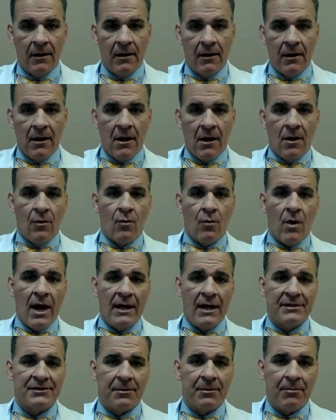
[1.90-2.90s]
Why is
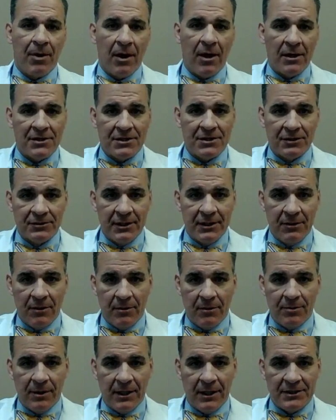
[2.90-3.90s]
a partial knee
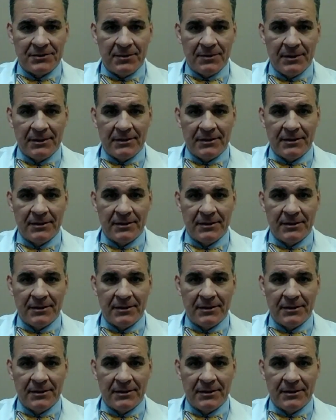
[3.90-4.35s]
replacement